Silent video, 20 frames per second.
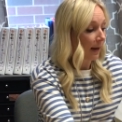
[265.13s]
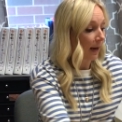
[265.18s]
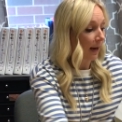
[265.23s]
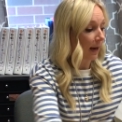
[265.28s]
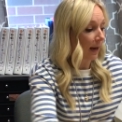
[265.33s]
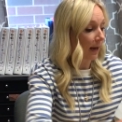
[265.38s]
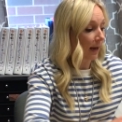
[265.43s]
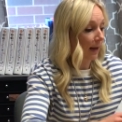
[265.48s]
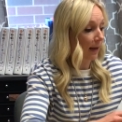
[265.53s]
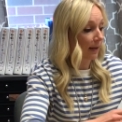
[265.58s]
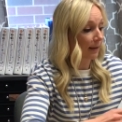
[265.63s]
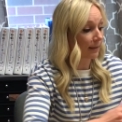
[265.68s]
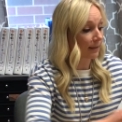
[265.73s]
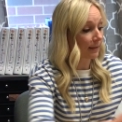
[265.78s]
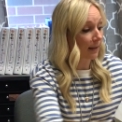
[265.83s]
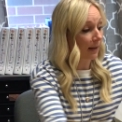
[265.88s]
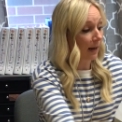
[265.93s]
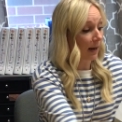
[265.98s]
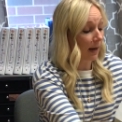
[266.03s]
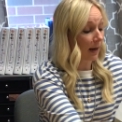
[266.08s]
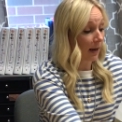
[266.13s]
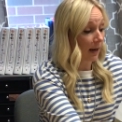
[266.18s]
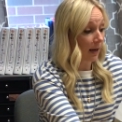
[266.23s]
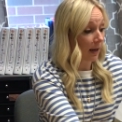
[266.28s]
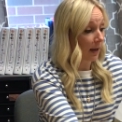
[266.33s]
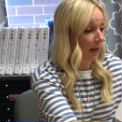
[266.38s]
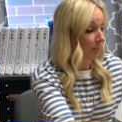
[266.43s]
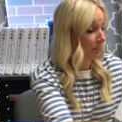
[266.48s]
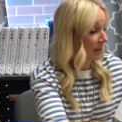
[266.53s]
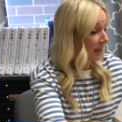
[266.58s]
and
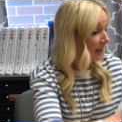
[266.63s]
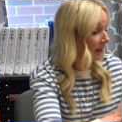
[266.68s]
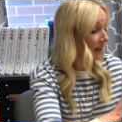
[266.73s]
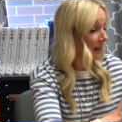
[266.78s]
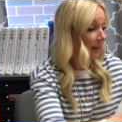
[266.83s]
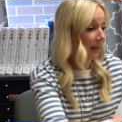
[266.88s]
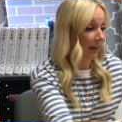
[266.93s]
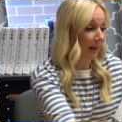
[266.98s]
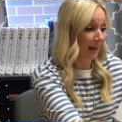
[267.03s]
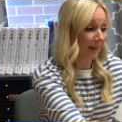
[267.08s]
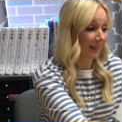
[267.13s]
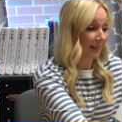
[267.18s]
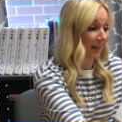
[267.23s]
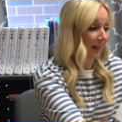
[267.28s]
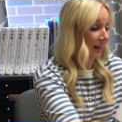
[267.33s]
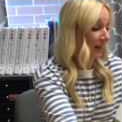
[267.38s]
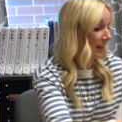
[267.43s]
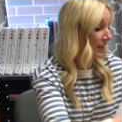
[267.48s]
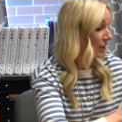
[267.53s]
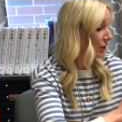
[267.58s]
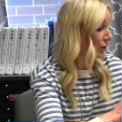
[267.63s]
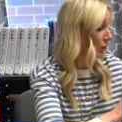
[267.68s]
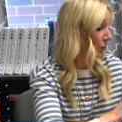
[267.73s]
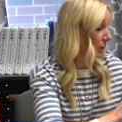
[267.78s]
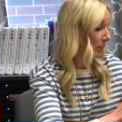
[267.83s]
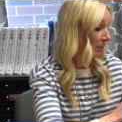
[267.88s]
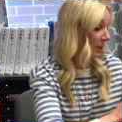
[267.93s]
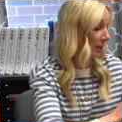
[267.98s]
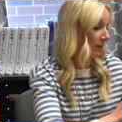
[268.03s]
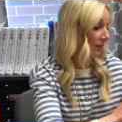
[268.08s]
be, like I said,
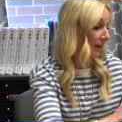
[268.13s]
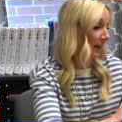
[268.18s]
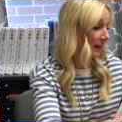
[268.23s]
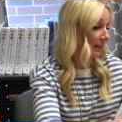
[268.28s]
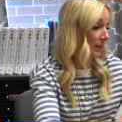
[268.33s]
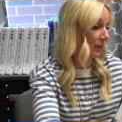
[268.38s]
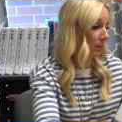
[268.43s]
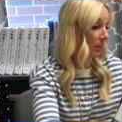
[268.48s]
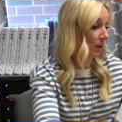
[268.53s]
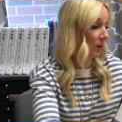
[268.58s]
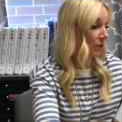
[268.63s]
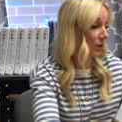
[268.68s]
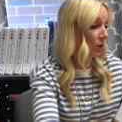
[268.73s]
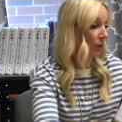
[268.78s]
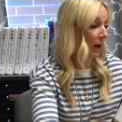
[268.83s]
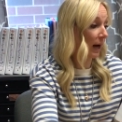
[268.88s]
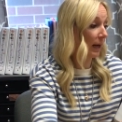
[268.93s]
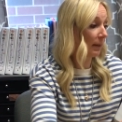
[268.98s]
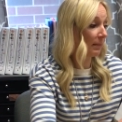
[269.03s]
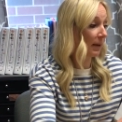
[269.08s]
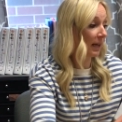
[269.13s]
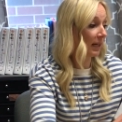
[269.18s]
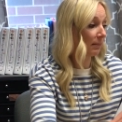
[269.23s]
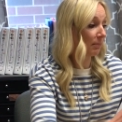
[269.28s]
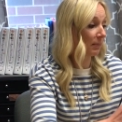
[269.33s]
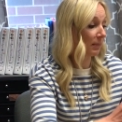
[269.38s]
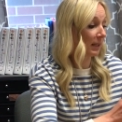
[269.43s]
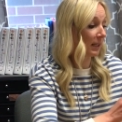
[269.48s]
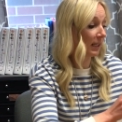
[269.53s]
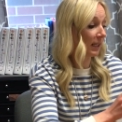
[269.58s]
extremely flexible. So I might
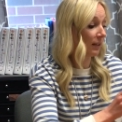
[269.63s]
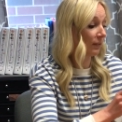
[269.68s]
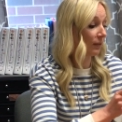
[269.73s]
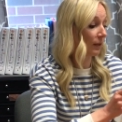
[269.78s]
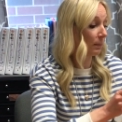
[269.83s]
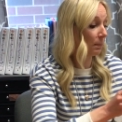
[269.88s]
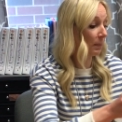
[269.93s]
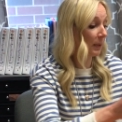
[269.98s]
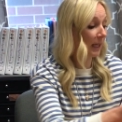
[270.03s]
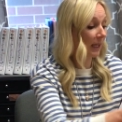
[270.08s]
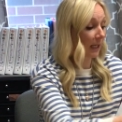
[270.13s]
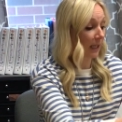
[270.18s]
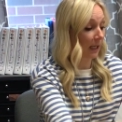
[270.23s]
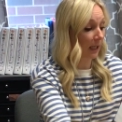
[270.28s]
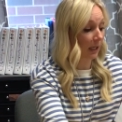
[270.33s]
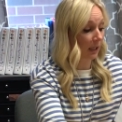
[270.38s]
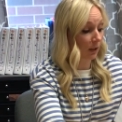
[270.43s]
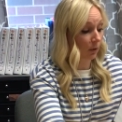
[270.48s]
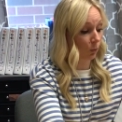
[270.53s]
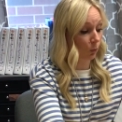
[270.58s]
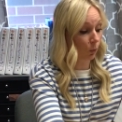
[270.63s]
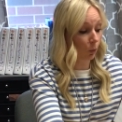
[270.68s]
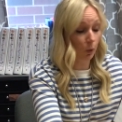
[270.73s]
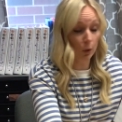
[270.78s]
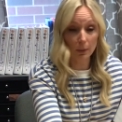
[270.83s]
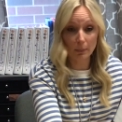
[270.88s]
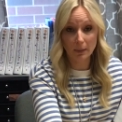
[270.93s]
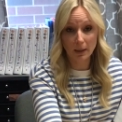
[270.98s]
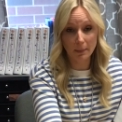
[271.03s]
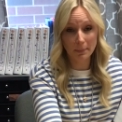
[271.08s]
be even picking
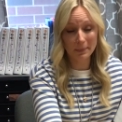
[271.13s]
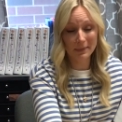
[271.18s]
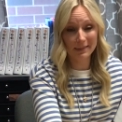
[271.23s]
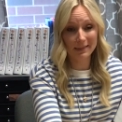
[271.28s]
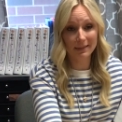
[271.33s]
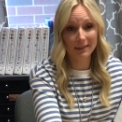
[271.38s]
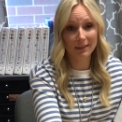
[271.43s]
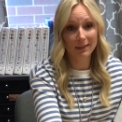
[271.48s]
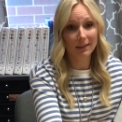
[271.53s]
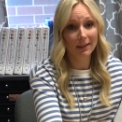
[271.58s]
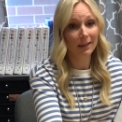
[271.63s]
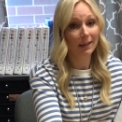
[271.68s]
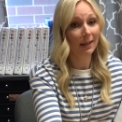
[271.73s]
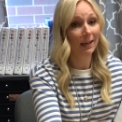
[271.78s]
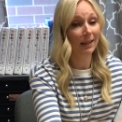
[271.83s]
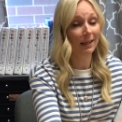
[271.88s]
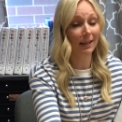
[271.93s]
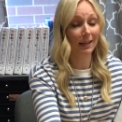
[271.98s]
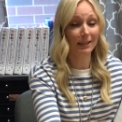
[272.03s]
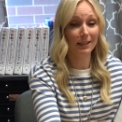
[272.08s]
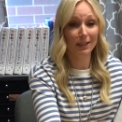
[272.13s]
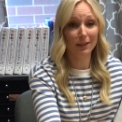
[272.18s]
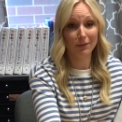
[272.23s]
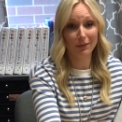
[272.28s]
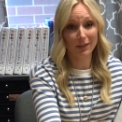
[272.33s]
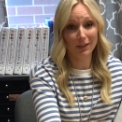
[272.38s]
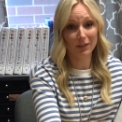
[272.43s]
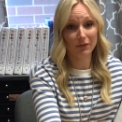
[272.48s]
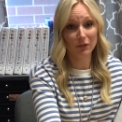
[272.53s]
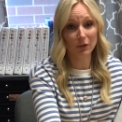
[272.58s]
warm-ups and
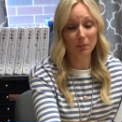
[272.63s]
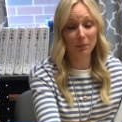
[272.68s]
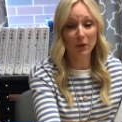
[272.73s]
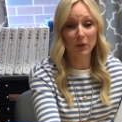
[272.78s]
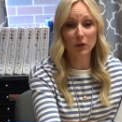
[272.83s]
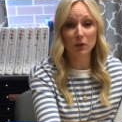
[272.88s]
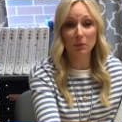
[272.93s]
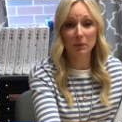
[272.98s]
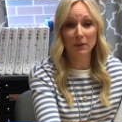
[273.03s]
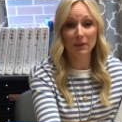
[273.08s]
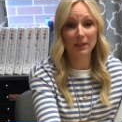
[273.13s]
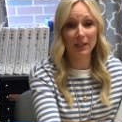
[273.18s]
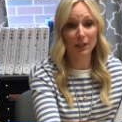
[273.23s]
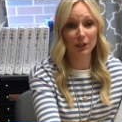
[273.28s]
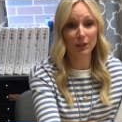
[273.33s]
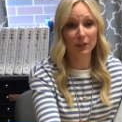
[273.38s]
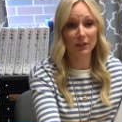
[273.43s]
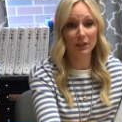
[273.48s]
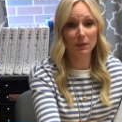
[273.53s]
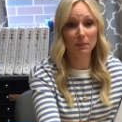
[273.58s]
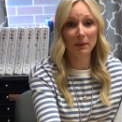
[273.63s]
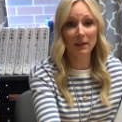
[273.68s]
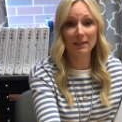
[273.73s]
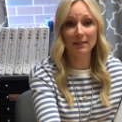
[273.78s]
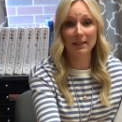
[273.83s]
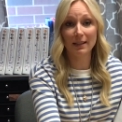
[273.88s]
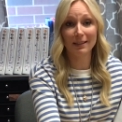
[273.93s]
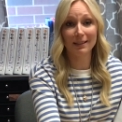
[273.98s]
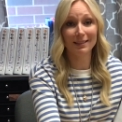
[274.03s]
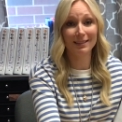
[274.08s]
activities from multiple sessions based
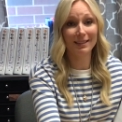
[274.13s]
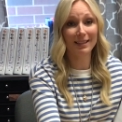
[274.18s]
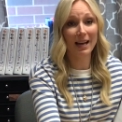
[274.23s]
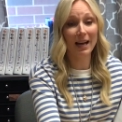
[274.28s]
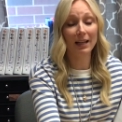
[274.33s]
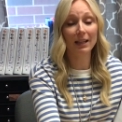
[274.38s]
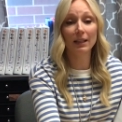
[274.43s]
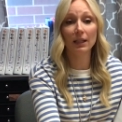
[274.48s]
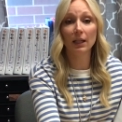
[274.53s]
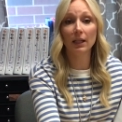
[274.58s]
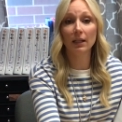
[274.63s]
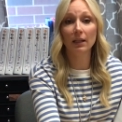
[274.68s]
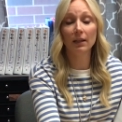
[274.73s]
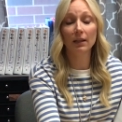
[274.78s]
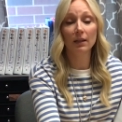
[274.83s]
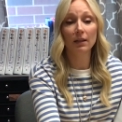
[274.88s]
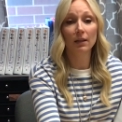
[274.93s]
on exactly